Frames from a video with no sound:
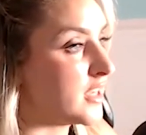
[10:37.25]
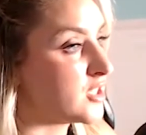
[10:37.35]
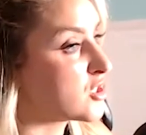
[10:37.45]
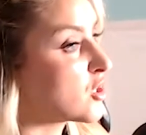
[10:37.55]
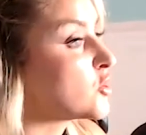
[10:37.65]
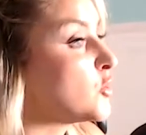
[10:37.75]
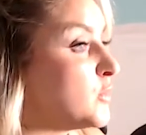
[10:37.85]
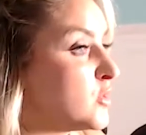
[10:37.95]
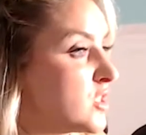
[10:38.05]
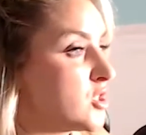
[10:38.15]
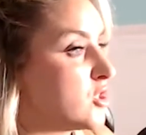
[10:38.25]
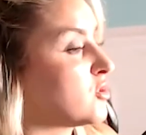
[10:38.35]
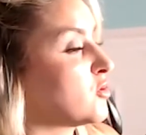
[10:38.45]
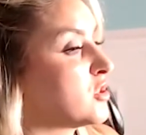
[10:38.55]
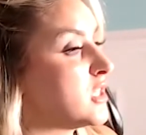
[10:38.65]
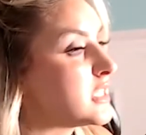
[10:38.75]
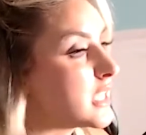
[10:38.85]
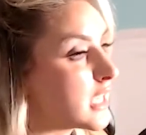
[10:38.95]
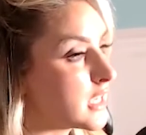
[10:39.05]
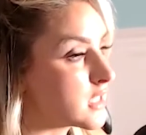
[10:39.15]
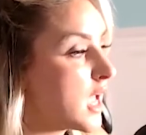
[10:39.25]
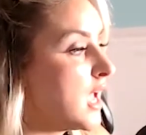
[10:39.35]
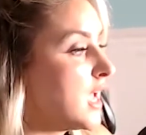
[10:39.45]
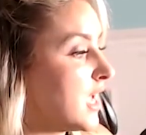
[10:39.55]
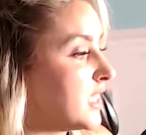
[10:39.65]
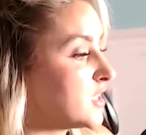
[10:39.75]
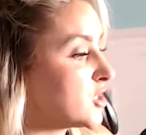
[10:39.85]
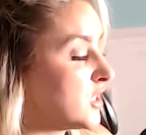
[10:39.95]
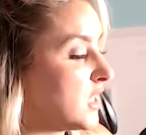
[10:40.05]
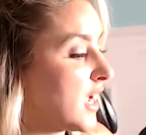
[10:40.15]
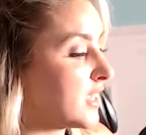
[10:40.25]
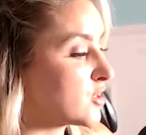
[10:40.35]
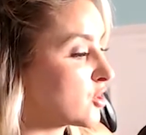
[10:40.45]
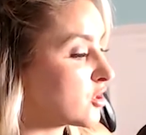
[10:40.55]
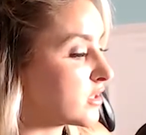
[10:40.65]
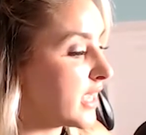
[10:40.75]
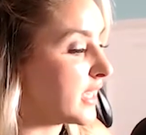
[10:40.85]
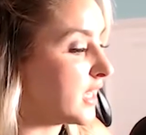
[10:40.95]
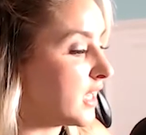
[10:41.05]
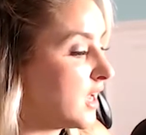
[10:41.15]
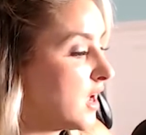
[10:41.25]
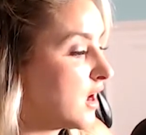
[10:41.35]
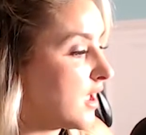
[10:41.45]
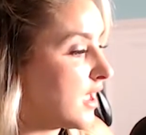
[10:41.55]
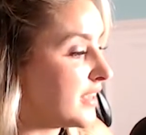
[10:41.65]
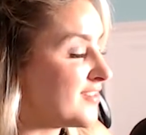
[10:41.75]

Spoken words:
And she's also a musician, so she sings, and she has created an